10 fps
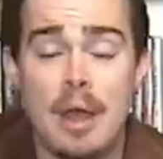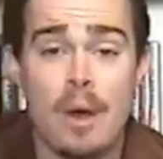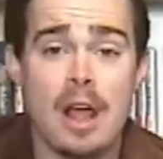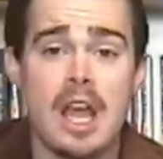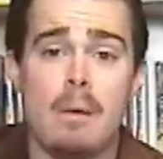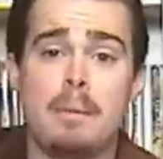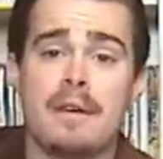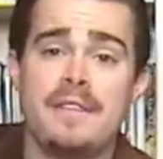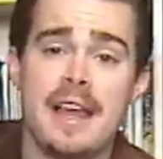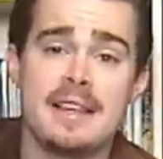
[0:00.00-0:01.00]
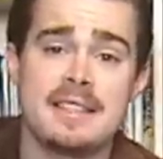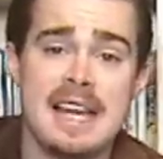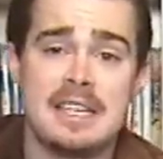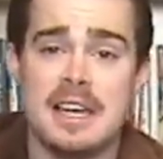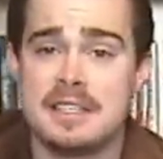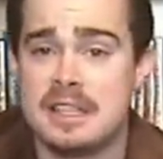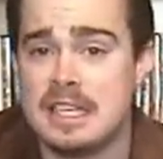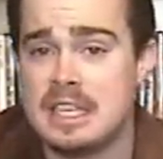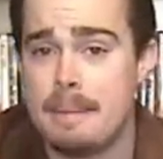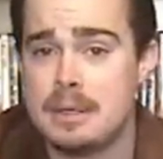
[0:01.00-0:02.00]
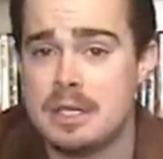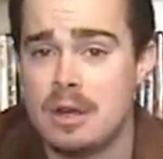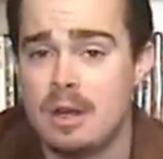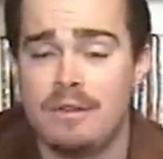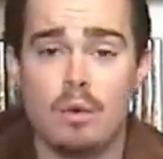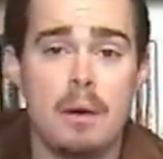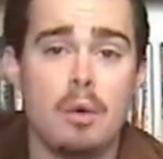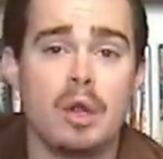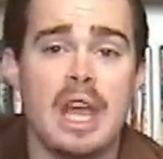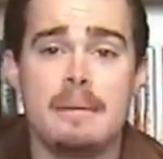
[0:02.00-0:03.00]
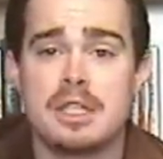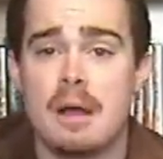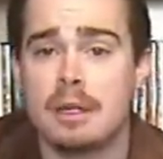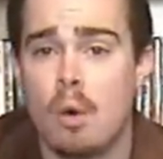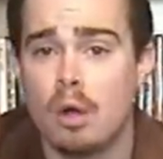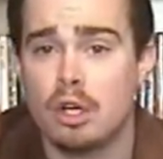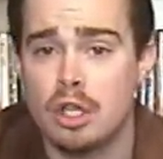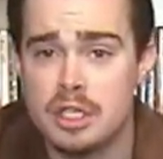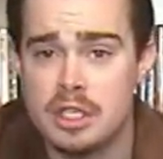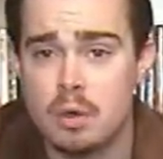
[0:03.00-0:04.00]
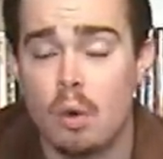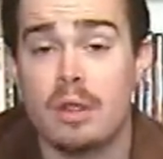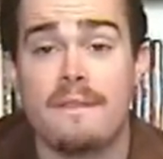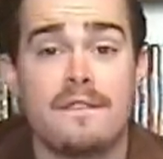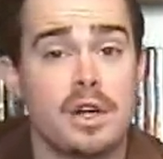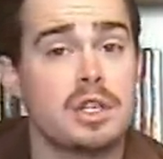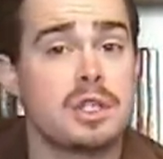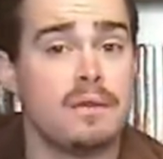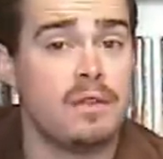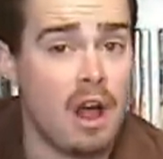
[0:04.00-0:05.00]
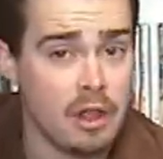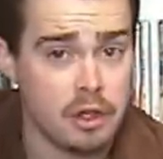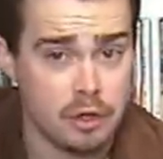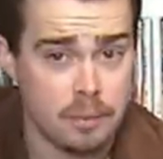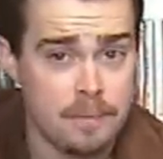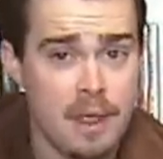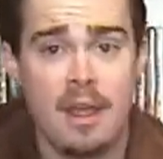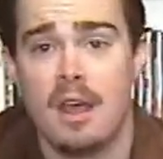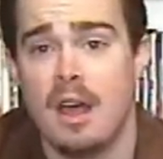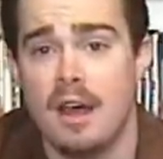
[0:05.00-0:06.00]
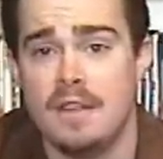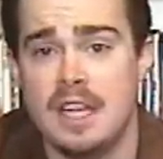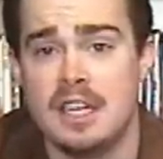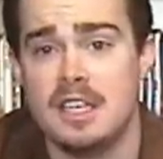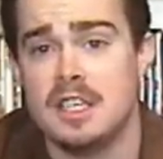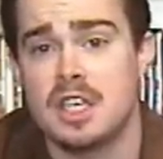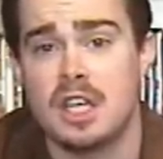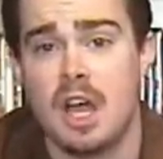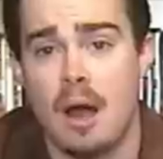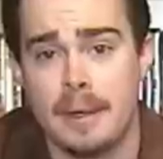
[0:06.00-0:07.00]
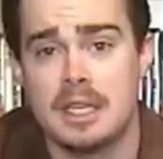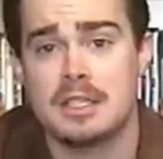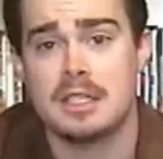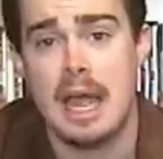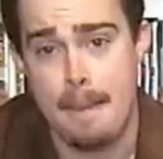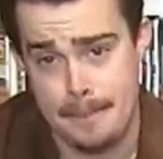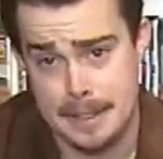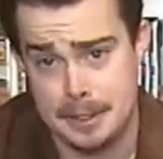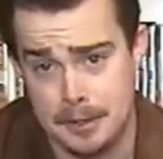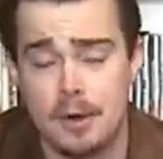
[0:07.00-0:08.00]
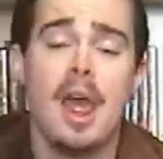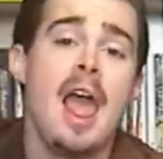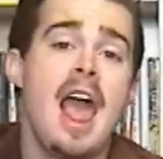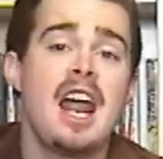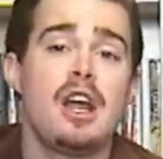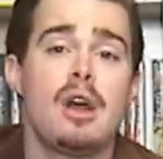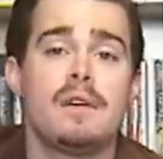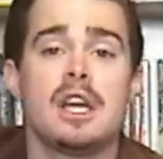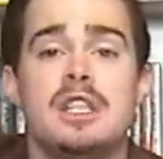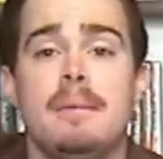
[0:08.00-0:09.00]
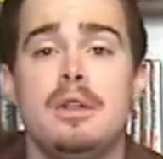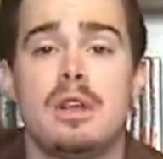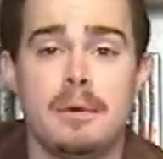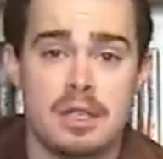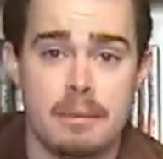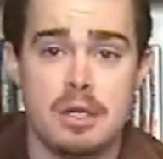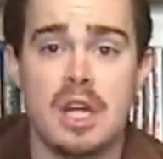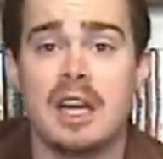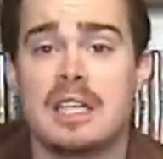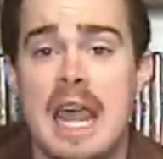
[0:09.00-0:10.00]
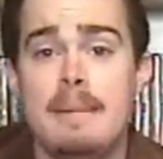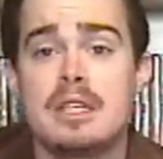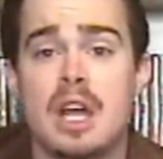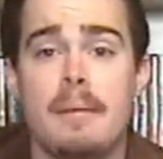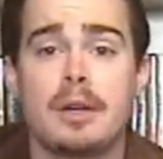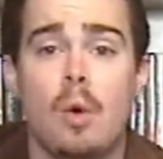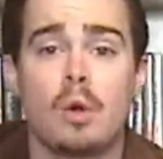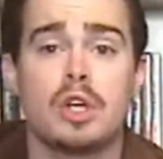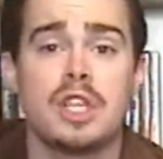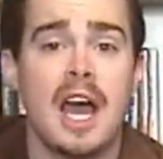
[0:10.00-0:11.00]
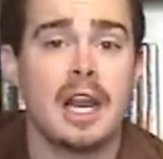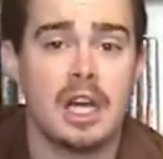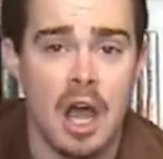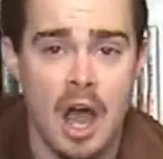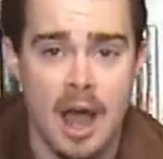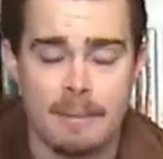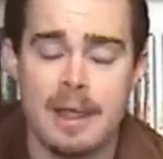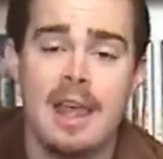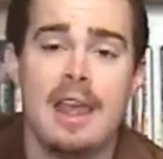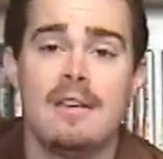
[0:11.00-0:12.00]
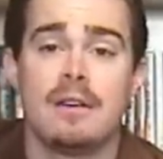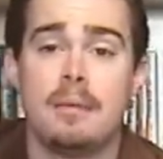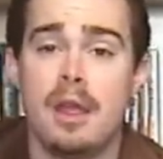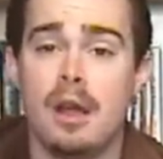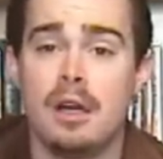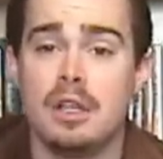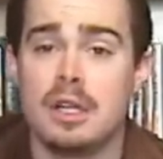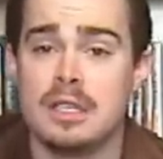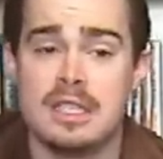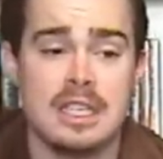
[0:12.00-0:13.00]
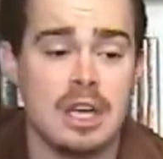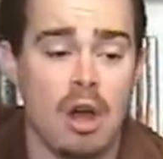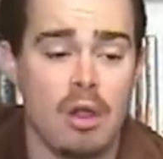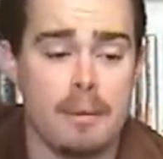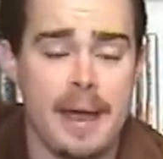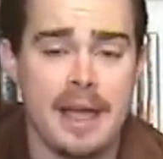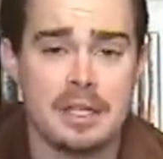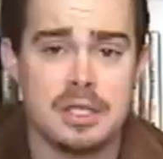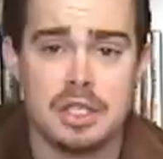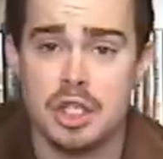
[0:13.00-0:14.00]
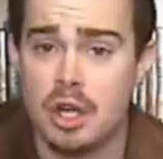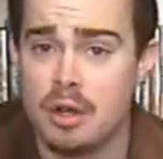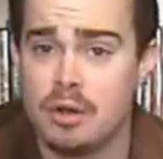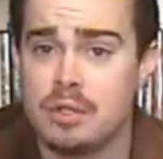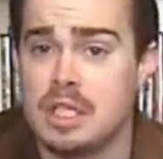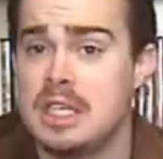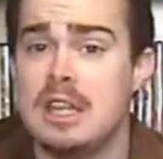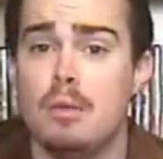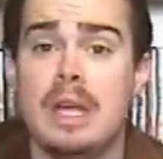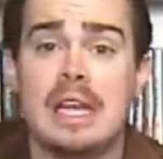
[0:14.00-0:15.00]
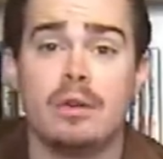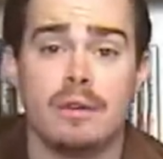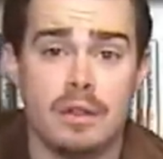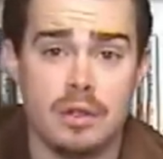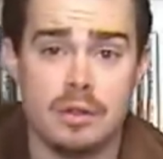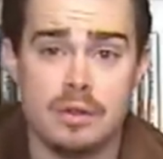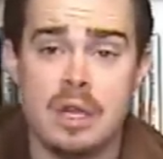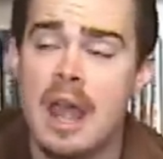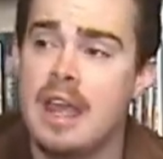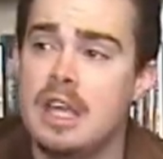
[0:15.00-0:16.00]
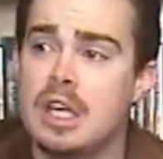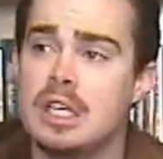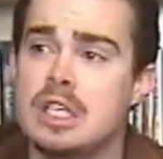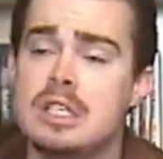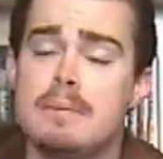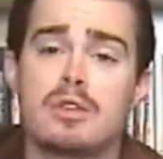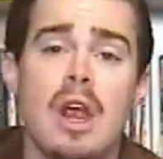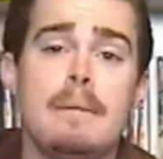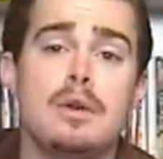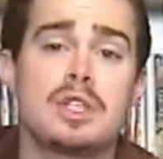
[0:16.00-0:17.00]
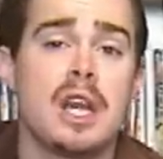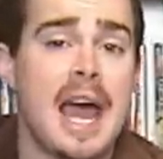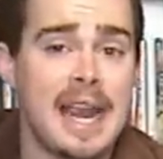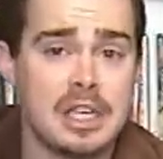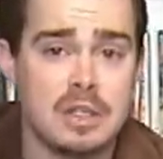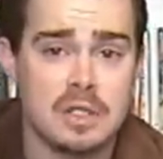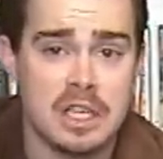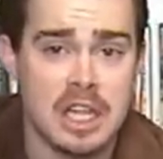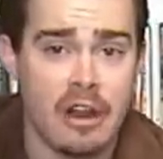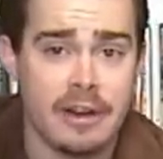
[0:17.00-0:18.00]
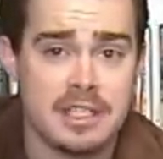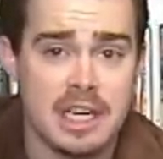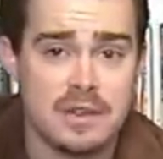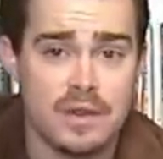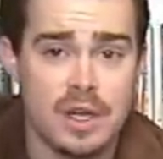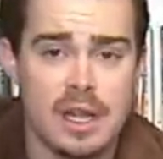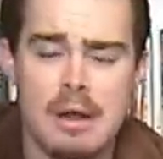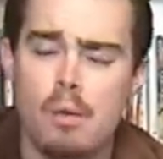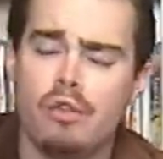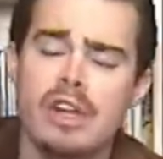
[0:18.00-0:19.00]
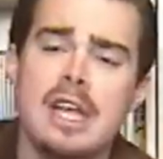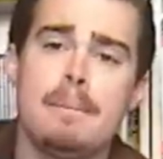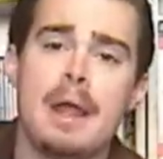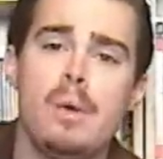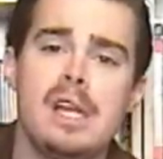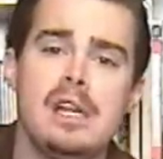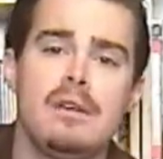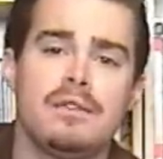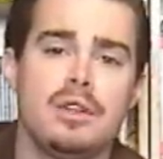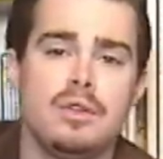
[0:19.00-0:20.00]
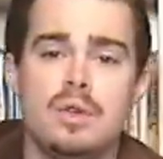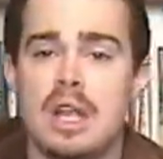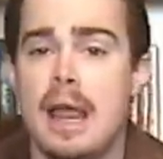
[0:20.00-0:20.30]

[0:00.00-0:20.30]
Well, comic book fans, that does it this episode. If you want more Cammy's Comic Corner goodness or the first volume of the Indies Comics episode, head on over www.cammyscomiccorner.com. From there, you can see all the past shows, you see the weekly reviews, you can subscribe to us on iTunes and the RSS feed, and read my weekly reviews